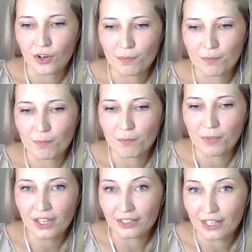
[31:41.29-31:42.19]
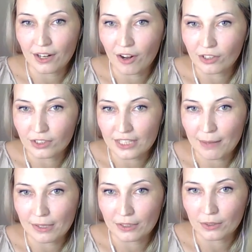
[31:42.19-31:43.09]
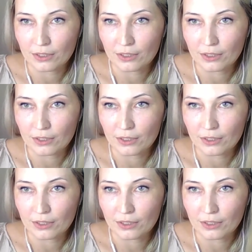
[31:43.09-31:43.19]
you're being there all the time and,